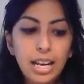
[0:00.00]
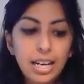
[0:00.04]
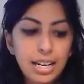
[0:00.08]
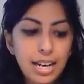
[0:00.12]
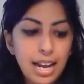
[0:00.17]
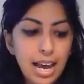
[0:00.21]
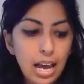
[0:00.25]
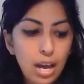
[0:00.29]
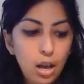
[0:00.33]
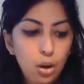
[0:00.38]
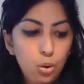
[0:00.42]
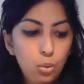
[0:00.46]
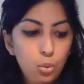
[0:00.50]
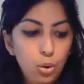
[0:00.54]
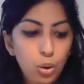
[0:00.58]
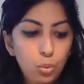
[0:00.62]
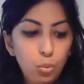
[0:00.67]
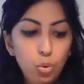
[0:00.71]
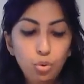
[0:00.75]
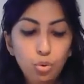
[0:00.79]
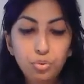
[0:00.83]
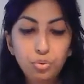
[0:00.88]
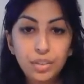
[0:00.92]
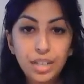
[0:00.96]
Now,
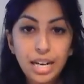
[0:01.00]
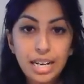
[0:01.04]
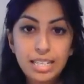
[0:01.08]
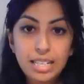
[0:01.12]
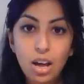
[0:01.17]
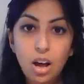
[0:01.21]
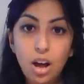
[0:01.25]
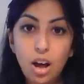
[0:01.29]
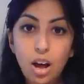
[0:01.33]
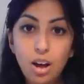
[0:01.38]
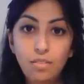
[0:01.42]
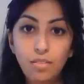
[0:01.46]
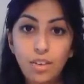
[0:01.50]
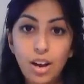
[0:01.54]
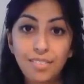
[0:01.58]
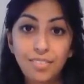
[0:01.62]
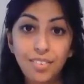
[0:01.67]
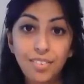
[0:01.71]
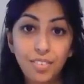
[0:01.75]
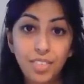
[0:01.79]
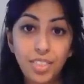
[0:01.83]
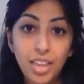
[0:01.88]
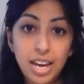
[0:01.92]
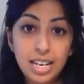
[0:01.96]
warfarin has a half-life
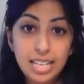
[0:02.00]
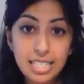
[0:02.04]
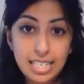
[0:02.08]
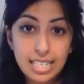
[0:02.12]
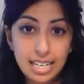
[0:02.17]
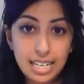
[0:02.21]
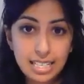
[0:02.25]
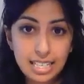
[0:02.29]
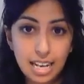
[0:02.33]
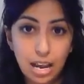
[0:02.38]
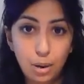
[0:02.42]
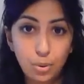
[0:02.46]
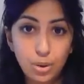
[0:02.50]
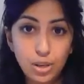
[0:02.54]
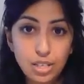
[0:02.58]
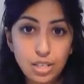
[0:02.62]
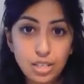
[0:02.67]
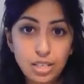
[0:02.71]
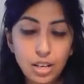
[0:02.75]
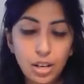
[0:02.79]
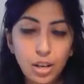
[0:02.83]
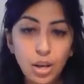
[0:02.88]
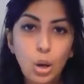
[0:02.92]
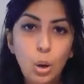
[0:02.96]
of 36
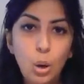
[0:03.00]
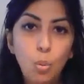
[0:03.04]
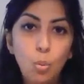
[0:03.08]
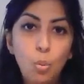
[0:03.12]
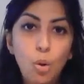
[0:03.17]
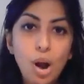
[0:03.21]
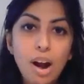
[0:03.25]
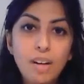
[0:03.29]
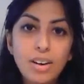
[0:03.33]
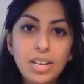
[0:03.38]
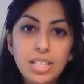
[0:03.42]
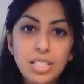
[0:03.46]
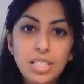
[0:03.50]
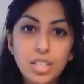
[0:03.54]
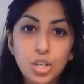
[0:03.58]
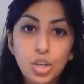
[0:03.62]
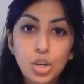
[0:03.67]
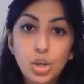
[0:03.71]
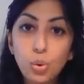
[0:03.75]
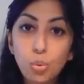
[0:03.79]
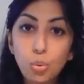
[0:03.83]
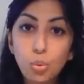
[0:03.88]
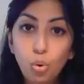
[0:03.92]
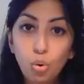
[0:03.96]
hours, whereas the
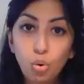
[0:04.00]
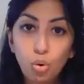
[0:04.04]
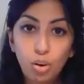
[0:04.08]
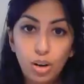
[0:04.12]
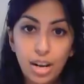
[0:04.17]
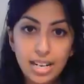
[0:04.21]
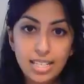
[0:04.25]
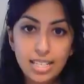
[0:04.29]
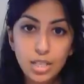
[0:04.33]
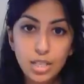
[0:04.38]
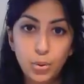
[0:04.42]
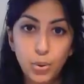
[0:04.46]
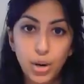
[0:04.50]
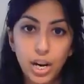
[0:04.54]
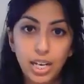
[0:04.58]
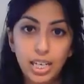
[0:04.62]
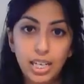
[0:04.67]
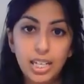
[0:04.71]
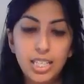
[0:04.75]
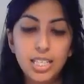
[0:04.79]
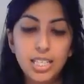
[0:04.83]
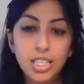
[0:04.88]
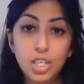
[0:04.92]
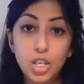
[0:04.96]
new oral
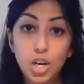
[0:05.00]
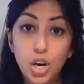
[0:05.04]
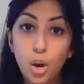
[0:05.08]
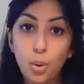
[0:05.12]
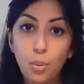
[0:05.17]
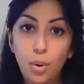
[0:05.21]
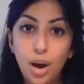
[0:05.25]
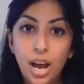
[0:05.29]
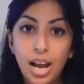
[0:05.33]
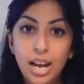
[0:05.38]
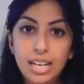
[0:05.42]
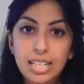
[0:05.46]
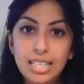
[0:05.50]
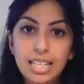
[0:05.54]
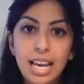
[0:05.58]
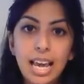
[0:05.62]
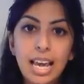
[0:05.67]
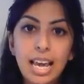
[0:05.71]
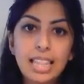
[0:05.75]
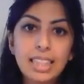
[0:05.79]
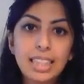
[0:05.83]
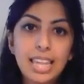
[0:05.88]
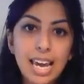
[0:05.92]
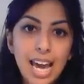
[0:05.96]
anticoagulants, the NOACs,
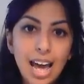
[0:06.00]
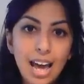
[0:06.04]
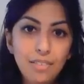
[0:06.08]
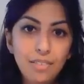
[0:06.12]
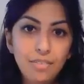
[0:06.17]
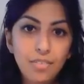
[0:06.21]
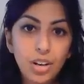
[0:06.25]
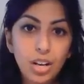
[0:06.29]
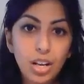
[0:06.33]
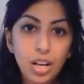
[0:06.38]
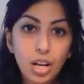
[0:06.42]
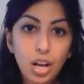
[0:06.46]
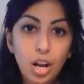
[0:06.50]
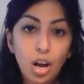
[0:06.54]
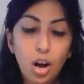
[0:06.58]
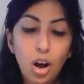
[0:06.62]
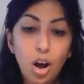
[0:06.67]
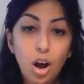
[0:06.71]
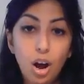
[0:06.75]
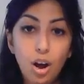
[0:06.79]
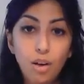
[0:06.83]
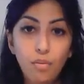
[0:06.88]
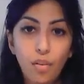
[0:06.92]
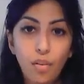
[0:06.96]
they have a
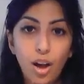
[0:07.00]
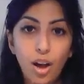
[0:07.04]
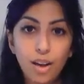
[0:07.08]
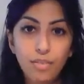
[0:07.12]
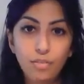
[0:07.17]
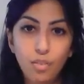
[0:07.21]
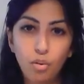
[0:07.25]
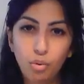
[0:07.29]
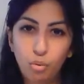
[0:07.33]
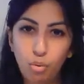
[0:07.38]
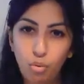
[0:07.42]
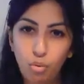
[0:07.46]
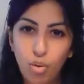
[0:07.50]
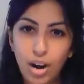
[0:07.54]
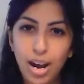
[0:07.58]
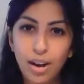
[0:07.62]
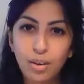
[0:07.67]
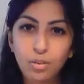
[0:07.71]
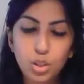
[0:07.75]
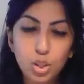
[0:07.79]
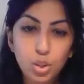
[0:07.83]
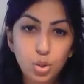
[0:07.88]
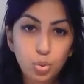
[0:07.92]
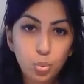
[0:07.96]
half-life of
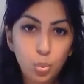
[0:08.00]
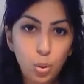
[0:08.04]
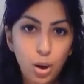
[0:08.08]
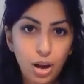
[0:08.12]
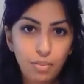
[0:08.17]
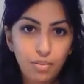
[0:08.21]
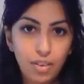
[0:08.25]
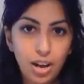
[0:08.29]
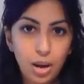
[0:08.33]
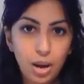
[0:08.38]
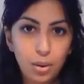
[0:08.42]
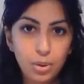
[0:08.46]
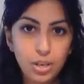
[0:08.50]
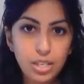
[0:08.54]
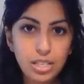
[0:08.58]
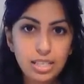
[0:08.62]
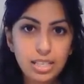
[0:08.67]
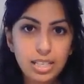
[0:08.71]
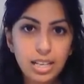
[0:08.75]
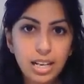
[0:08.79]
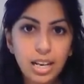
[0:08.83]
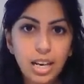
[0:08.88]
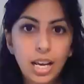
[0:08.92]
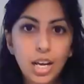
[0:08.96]
around 12
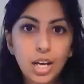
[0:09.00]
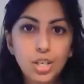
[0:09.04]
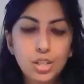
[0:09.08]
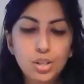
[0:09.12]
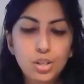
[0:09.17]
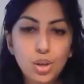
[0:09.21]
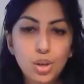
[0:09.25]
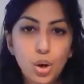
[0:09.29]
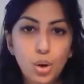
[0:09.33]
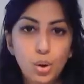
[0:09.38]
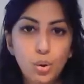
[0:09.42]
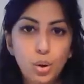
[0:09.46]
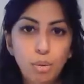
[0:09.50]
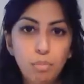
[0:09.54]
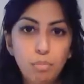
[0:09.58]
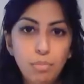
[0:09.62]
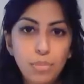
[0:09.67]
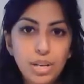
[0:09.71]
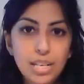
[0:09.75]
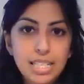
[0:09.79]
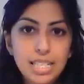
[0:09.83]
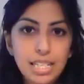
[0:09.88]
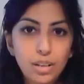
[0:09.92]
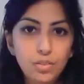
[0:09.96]
hours. So
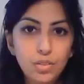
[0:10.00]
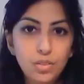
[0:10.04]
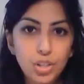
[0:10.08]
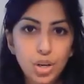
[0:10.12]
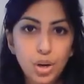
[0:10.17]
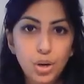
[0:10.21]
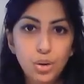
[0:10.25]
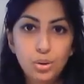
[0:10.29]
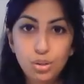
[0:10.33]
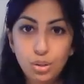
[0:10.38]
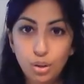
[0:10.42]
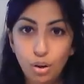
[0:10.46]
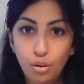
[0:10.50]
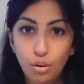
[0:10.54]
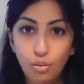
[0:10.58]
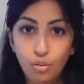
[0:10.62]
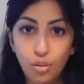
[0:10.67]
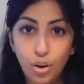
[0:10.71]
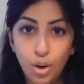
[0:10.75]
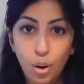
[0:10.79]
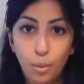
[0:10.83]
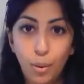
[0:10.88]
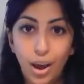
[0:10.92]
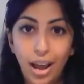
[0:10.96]
missing of dose of
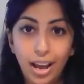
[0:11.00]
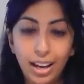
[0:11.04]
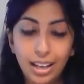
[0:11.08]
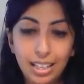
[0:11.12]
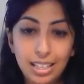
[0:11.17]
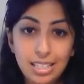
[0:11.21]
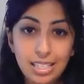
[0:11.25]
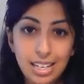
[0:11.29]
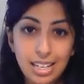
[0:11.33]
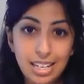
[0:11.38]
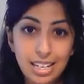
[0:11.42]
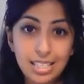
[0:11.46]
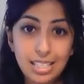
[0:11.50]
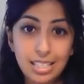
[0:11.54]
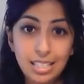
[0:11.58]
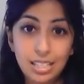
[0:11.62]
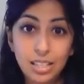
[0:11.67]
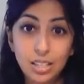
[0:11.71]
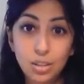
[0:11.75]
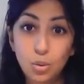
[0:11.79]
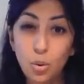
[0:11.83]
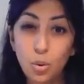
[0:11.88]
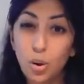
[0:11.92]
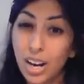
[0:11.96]
a NOAC is, is,
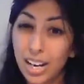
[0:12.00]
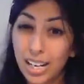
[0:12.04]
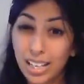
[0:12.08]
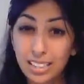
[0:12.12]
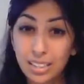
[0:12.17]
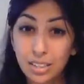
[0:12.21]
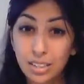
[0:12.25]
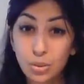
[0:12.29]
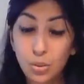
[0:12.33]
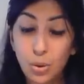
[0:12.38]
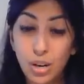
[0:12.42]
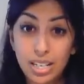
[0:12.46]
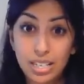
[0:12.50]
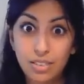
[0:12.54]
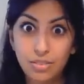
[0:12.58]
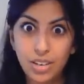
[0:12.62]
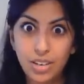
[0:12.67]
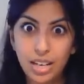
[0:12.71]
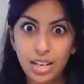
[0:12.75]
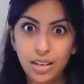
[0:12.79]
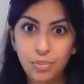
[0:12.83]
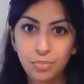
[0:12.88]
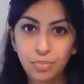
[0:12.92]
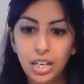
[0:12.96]
is quite, quite
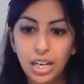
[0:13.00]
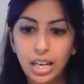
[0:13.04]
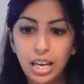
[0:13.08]
severe.